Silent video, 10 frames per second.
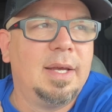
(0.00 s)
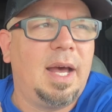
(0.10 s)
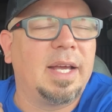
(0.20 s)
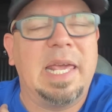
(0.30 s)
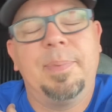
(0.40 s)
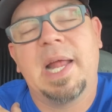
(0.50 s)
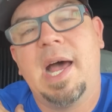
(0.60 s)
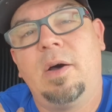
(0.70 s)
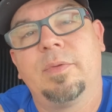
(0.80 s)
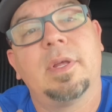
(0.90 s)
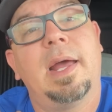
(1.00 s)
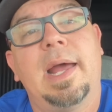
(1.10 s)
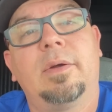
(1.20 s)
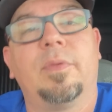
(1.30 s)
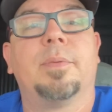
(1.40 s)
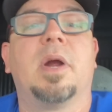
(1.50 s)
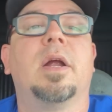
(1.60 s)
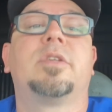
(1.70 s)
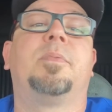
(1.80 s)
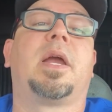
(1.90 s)
keep an eye out on the
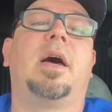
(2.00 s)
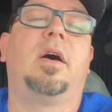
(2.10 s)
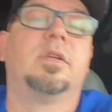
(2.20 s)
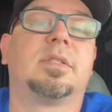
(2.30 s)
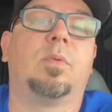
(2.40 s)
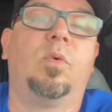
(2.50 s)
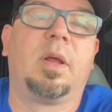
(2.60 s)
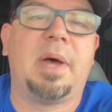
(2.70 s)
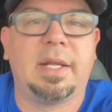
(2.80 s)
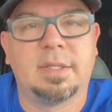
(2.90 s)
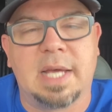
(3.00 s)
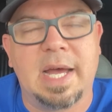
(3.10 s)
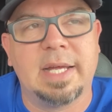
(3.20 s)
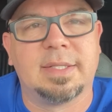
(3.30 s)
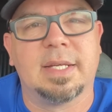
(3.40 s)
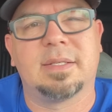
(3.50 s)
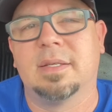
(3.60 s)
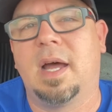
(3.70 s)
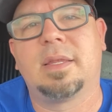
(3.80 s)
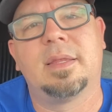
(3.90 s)
merch, because one of my designs that's
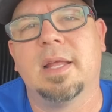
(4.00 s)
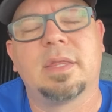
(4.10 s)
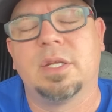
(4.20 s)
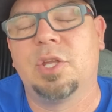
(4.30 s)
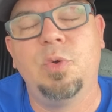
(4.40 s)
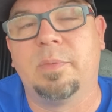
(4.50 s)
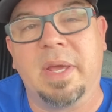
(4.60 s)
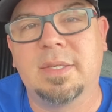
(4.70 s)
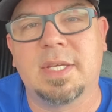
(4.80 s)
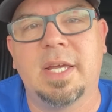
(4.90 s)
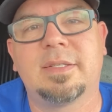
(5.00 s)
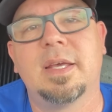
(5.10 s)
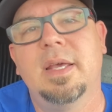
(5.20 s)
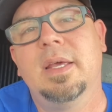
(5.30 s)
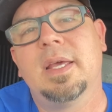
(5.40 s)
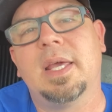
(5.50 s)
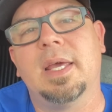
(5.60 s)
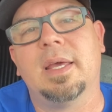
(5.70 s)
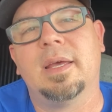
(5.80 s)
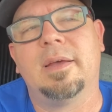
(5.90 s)
nothing to do with MakeCents,
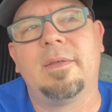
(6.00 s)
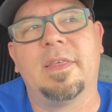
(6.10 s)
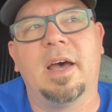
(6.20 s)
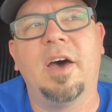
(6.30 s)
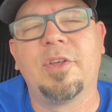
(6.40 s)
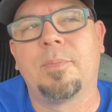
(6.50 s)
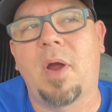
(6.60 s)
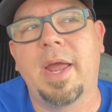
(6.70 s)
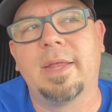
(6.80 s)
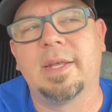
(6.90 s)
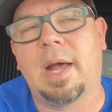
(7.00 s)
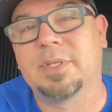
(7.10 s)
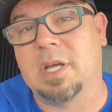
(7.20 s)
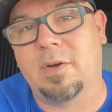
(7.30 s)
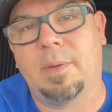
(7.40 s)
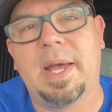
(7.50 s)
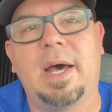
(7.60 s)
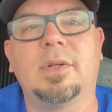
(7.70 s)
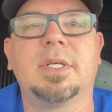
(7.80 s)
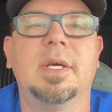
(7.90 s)
the other brand that I was talking
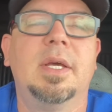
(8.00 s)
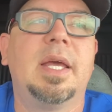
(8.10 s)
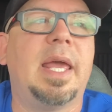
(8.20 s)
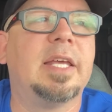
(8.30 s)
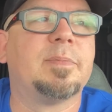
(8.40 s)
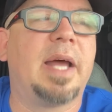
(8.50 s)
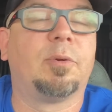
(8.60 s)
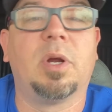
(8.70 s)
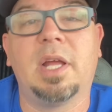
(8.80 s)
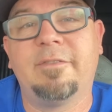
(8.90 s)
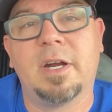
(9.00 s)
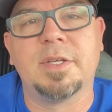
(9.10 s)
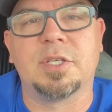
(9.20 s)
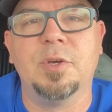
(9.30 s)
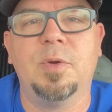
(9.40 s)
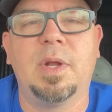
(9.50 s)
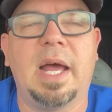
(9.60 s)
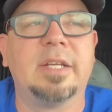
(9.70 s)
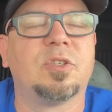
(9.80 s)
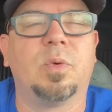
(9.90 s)
about, is about to roll out very soon.
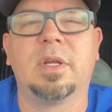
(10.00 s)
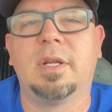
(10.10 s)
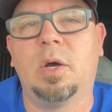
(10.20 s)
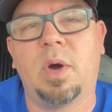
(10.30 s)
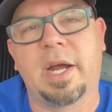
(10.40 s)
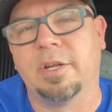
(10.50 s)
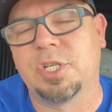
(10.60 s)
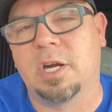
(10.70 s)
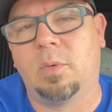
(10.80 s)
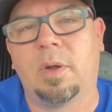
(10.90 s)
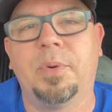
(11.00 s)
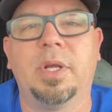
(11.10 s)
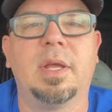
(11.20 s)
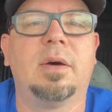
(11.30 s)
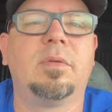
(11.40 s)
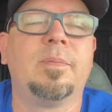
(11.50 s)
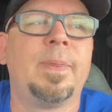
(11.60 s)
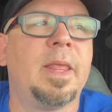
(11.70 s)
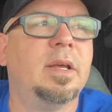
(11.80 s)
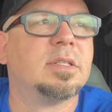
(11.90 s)
I just wanted to know what kind of shirt I want to put it on,
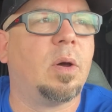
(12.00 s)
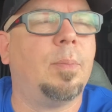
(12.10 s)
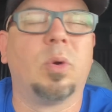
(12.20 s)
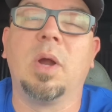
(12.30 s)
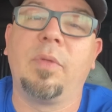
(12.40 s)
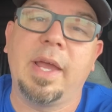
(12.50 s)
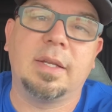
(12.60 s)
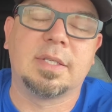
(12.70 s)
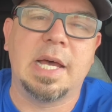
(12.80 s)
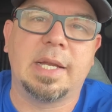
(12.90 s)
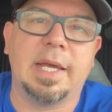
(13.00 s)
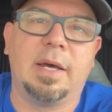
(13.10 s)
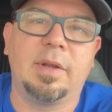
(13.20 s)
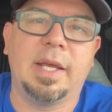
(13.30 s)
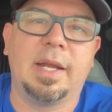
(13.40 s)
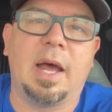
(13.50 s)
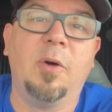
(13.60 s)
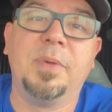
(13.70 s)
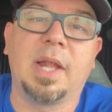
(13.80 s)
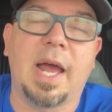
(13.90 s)
so I'm gonna roll that design out, and I
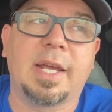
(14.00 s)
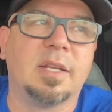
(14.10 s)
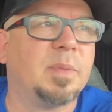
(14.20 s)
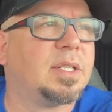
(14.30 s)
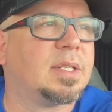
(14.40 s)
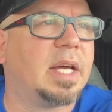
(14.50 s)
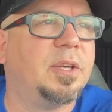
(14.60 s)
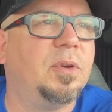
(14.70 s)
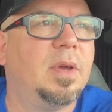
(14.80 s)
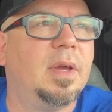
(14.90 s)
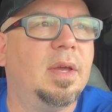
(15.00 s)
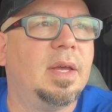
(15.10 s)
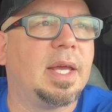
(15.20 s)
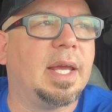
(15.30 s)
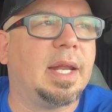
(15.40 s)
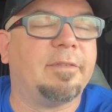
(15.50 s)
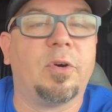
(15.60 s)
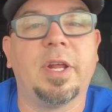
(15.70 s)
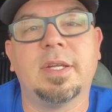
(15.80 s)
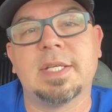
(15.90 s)
hope you like it as much as I do. And I've
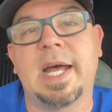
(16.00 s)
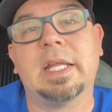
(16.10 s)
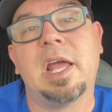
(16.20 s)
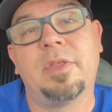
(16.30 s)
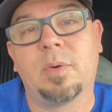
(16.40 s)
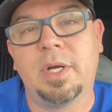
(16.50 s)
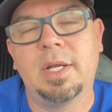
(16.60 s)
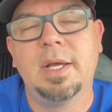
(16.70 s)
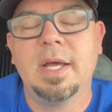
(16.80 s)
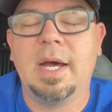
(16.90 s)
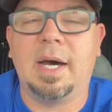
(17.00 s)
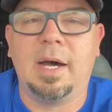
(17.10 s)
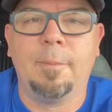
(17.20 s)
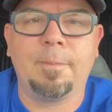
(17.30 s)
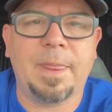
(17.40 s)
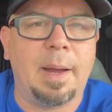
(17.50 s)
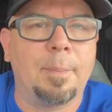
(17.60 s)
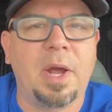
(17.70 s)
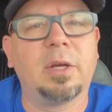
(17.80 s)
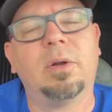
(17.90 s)
already designed another one. I'm
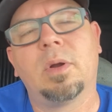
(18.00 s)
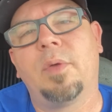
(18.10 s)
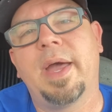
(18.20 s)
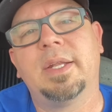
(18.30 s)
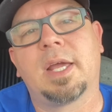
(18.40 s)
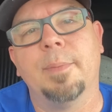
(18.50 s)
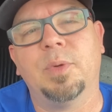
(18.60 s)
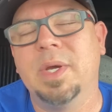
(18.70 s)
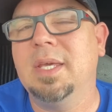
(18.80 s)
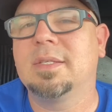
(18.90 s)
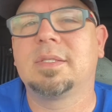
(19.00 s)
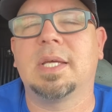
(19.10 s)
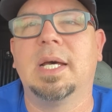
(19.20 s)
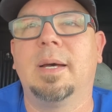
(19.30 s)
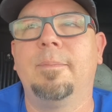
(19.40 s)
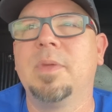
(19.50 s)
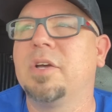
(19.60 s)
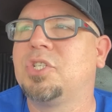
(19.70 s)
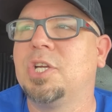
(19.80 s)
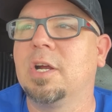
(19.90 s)
probably going to roll that in the coming weeks. I'm
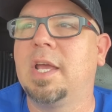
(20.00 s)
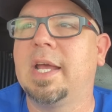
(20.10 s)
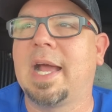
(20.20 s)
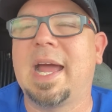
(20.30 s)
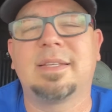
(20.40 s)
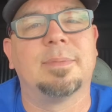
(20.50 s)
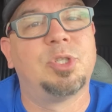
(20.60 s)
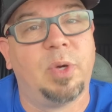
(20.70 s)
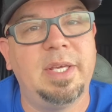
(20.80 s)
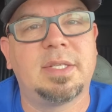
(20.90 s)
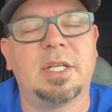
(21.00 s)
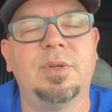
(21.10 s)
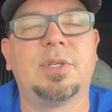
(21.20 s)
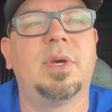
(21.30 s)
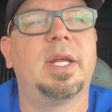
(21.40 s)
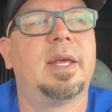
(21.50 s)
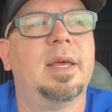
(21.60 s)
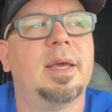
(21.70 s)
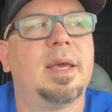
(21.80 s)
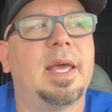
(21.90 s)
not sure yet. I got some tweaks to do to it,
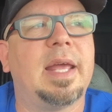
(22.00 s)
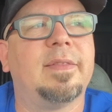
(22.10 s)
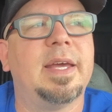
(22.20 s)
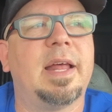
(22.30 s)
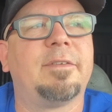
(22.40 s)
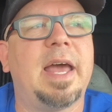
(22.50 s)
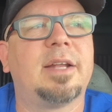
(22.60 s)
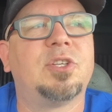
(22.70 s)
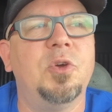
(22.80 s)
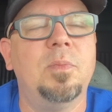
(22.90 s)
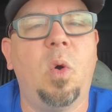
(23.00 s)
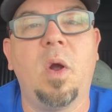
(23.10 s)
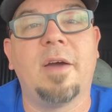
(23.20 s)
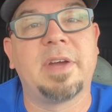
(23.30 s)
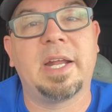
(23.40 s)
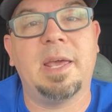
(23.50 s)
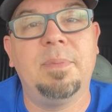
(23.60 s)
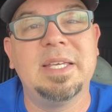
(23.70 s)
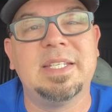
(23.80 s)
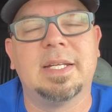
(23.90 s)
and then I've got 2 more I've got to get
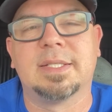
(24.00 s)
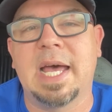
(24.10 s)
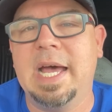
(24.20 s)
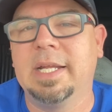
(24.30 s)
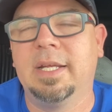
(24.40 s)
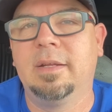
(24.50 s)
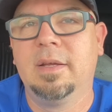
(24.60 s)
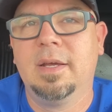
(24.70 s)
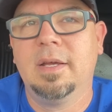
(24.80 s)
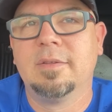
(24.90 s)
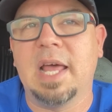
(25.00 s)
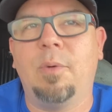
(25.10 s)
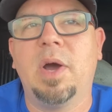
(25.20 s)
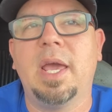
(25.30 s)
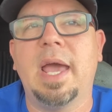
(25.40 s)
busy designing. That way